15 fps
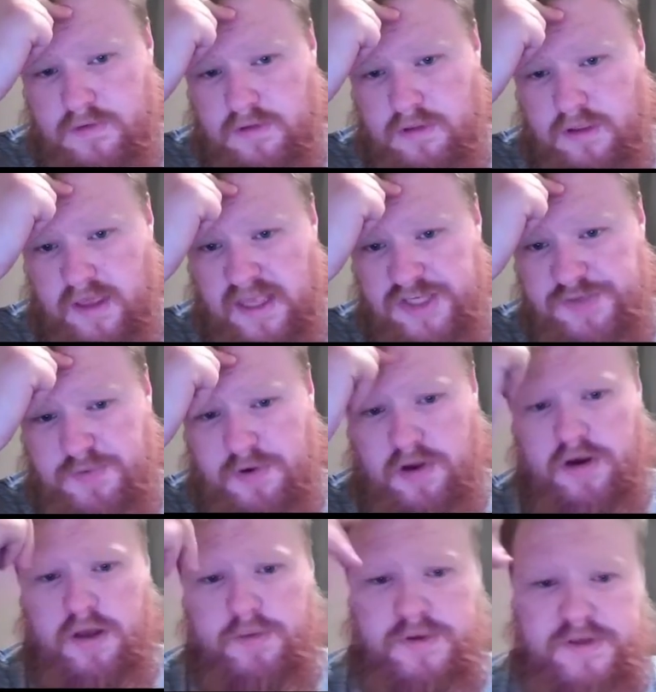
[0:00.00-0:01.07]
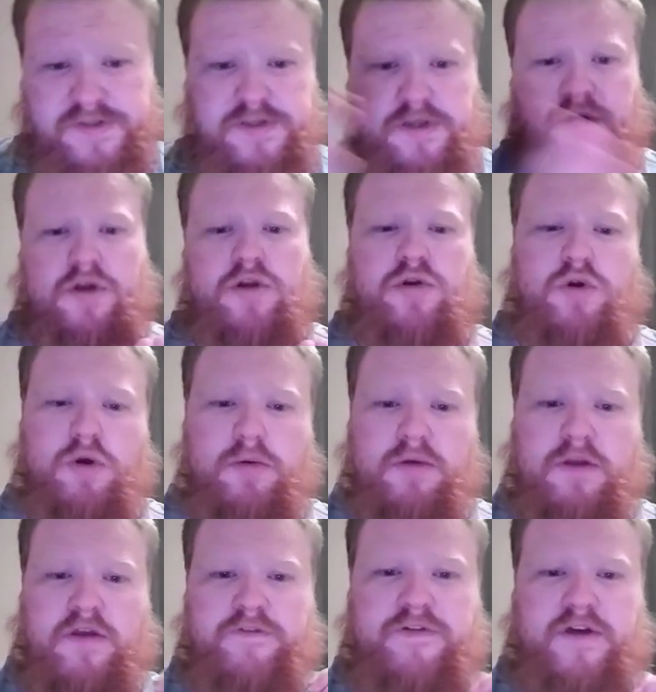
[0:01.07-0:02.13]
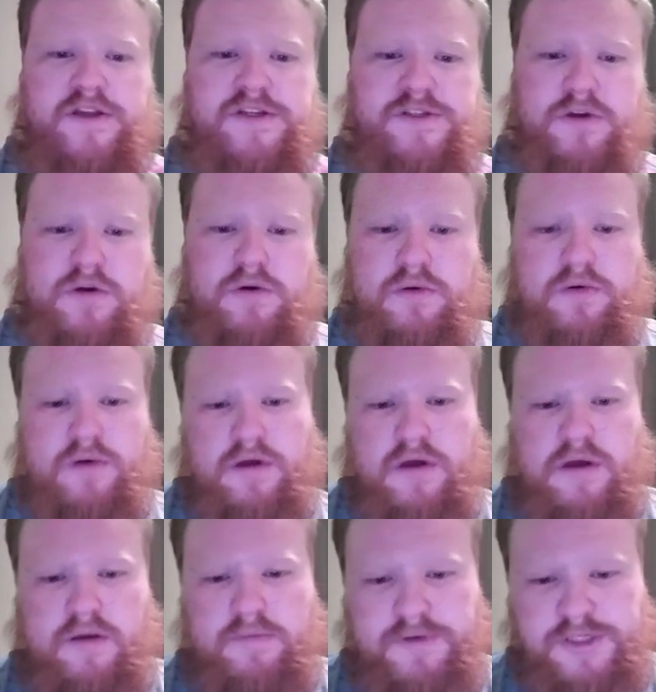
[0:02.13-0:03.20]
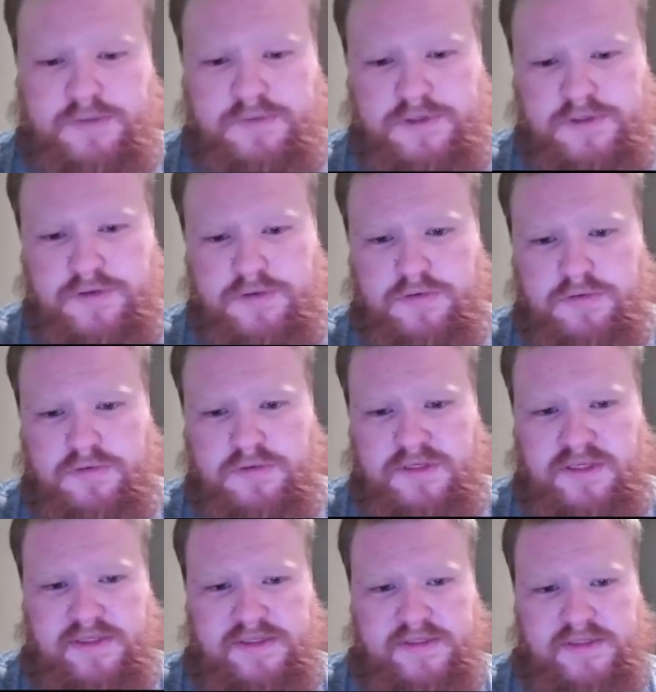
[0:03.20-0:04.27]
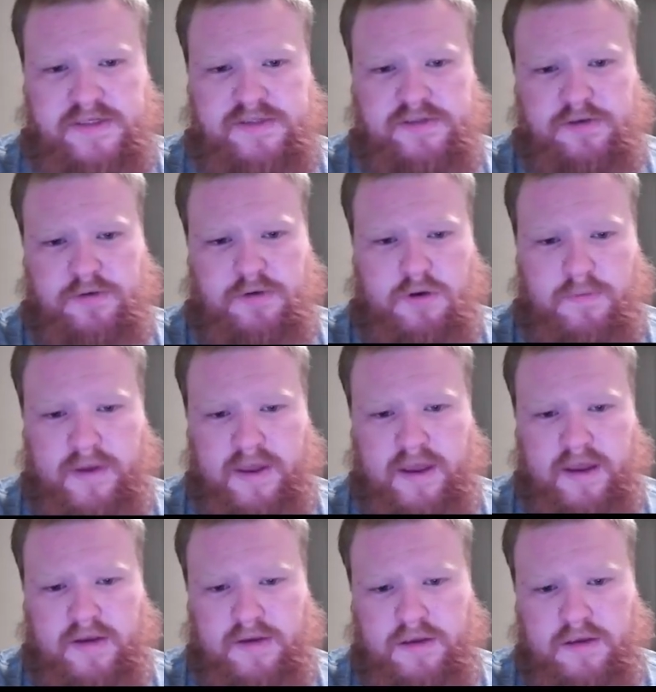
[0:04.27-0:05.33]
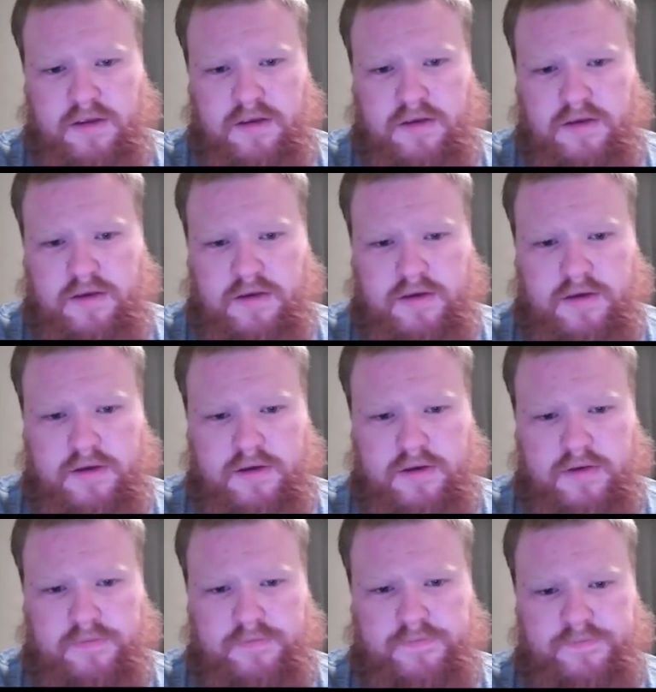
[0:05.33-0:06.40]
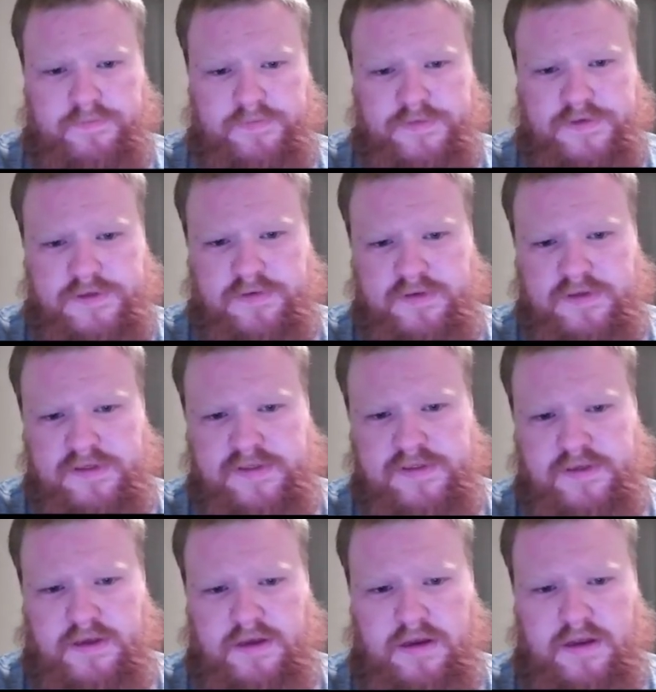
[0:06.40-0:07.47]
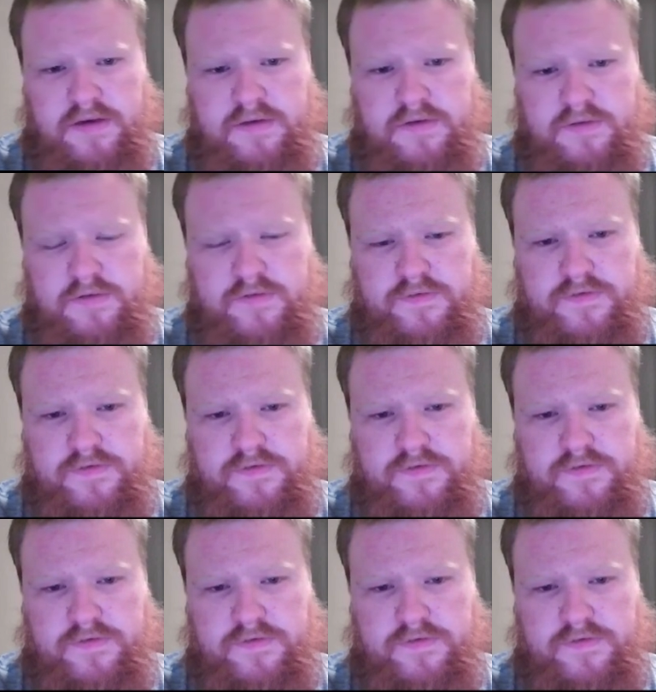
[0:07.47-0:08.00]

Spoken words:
h pawn up, because normally if I just go bishop to d6, he'll go back. So this kind of